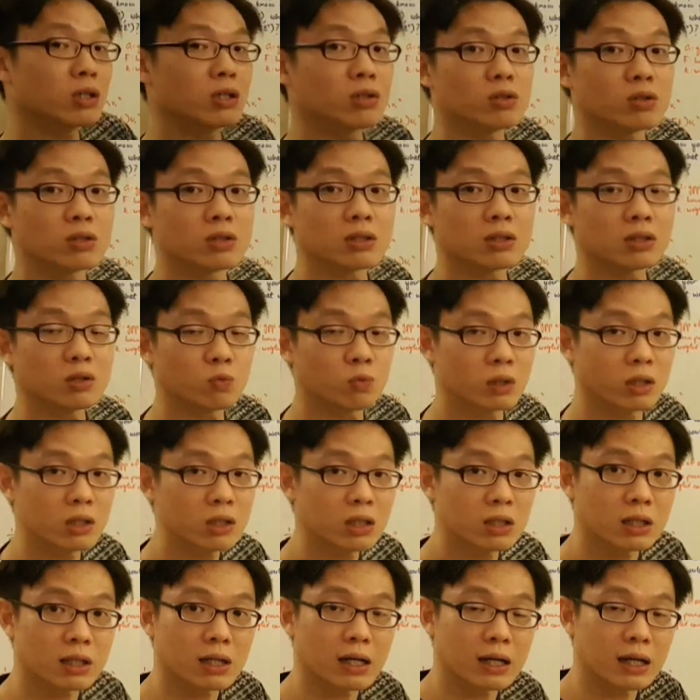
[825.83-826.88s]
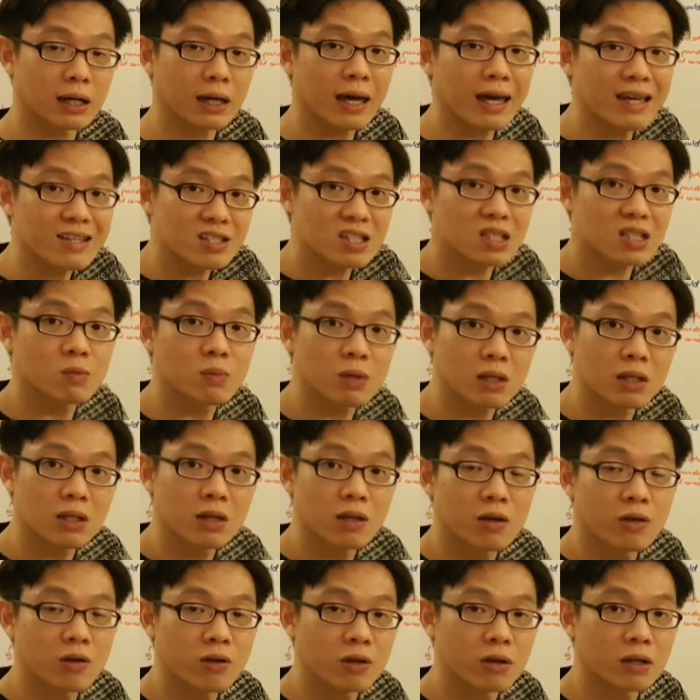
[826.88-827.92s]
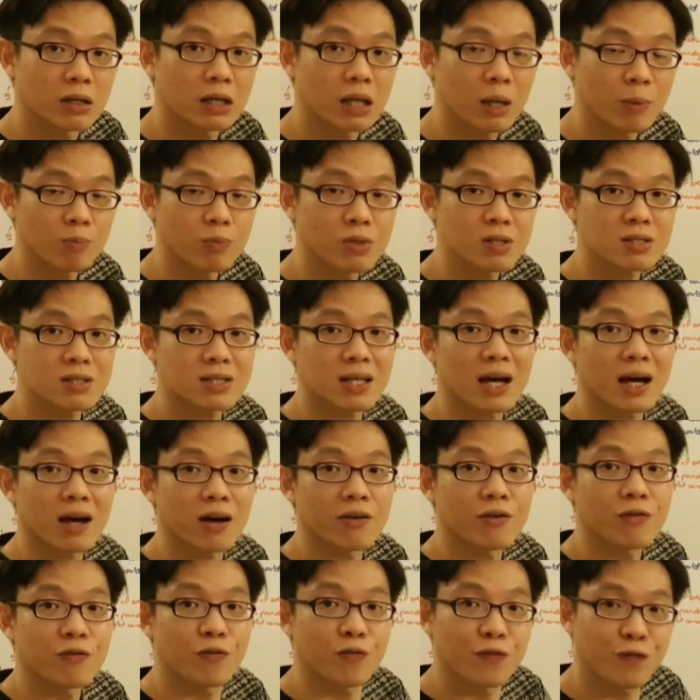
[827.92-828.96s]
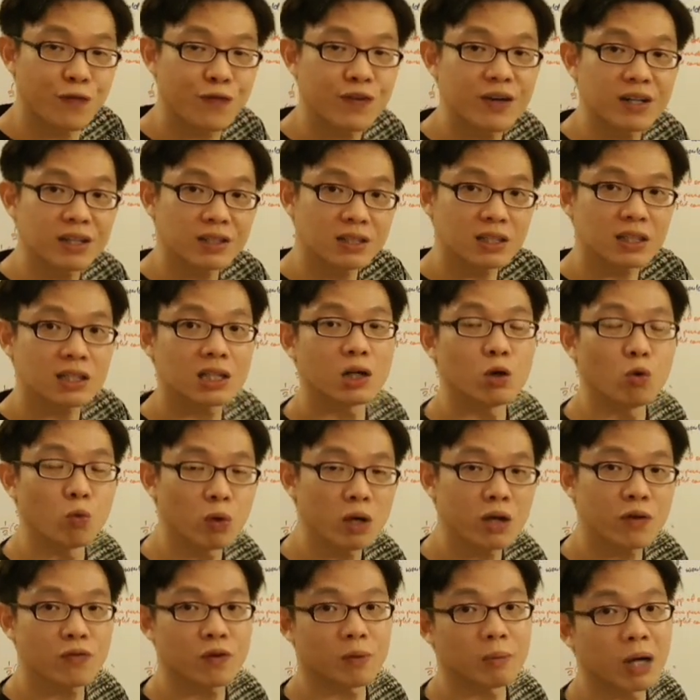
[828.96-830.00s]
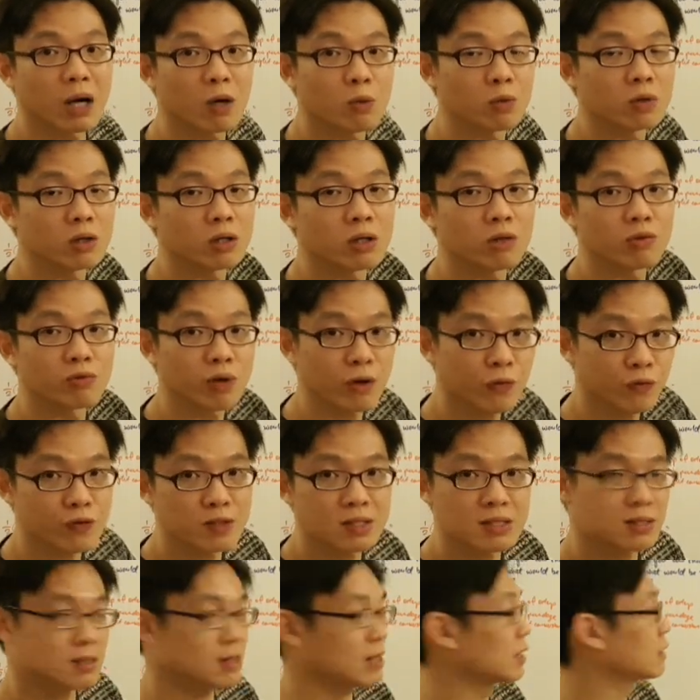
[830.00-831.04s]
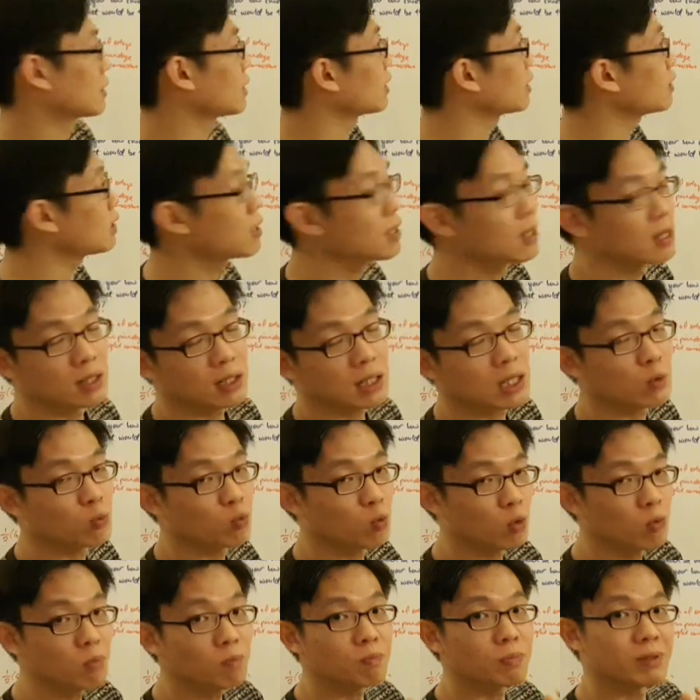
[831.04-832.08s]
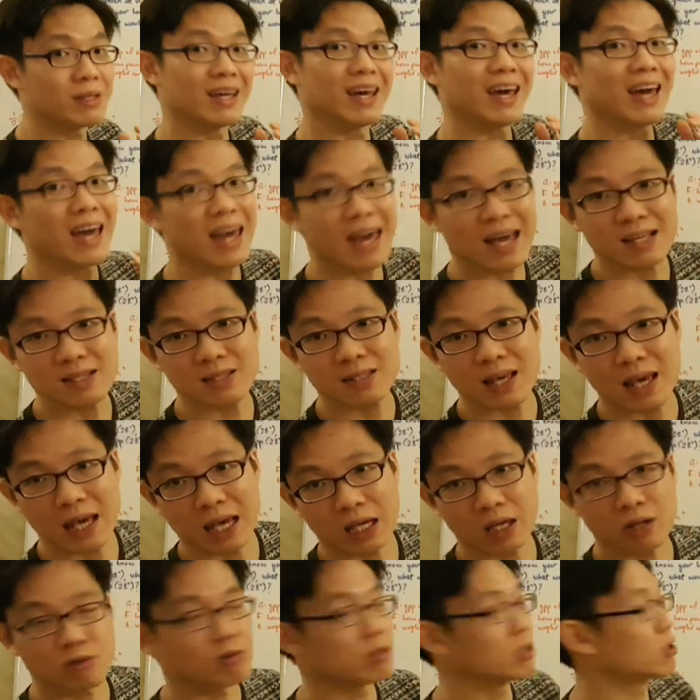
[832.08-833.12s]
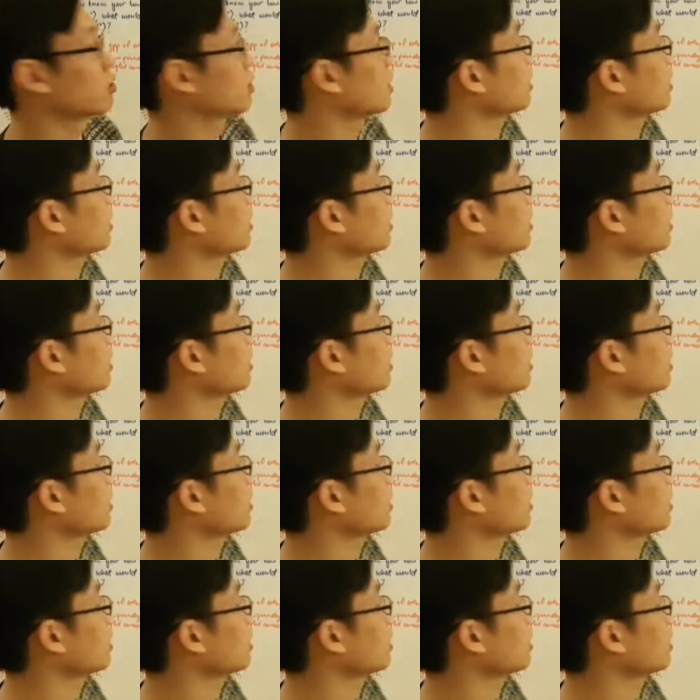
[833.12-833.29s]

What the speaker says: gonna estimate numbers that are further away from our reference data, it won't be as accurate,